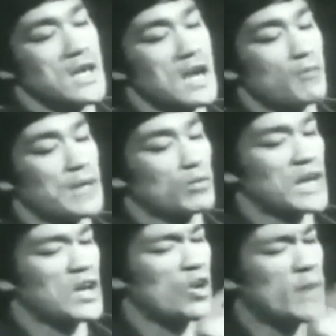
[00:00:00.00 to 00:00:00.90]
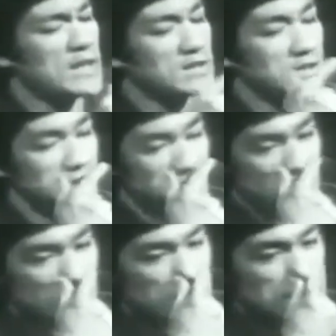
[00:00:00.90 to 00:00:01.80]
But when I go back to the
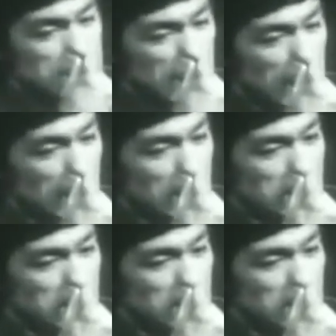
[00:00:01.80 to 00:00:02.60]
States,